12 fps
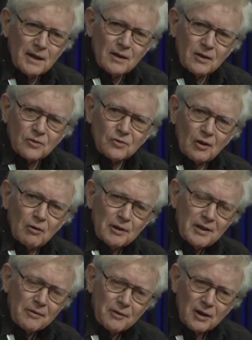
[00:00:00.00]
So
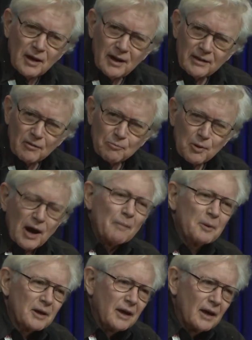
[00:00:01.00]
another kind of
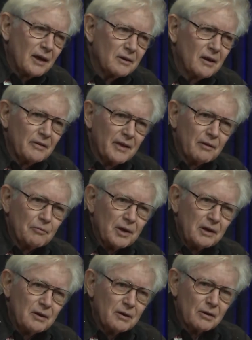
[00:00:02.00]
propaganda that we
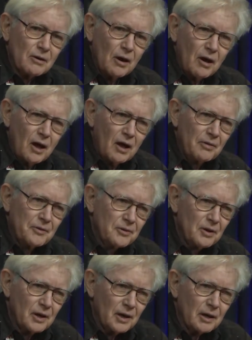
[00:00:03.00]
hear all the
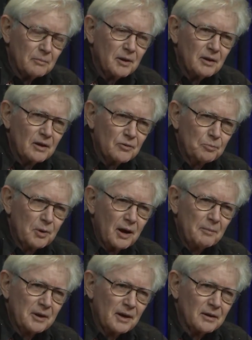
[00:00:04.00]
time is
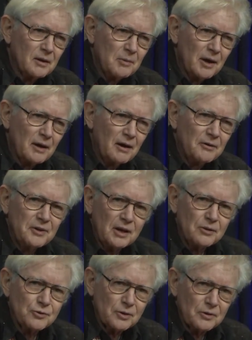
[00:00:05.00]
propaganda about how
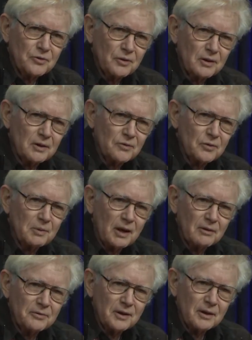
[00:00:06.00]
dangerous it is
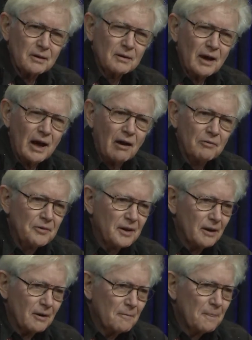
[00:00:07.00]
out
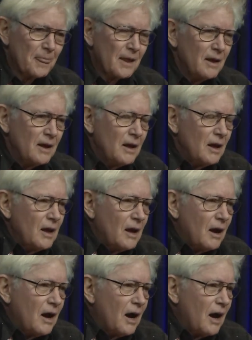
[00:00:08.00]
there.
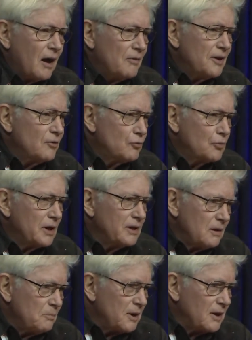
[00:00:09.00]
This
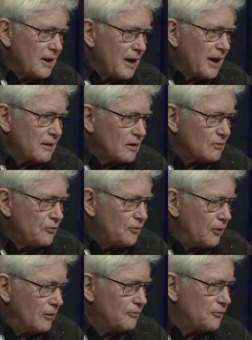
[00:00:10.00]
really began in
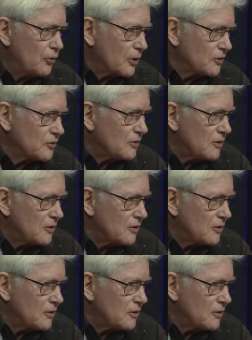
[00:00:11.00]
full force in the